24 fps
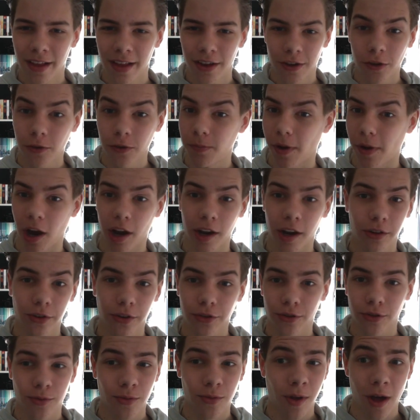Spiders
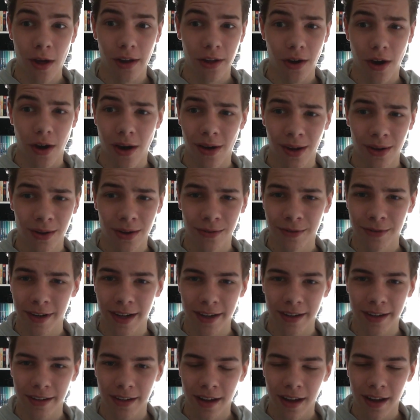crawling all over
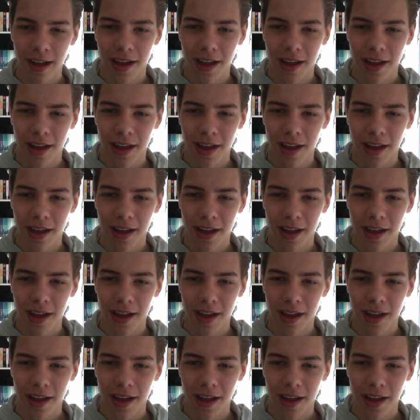it.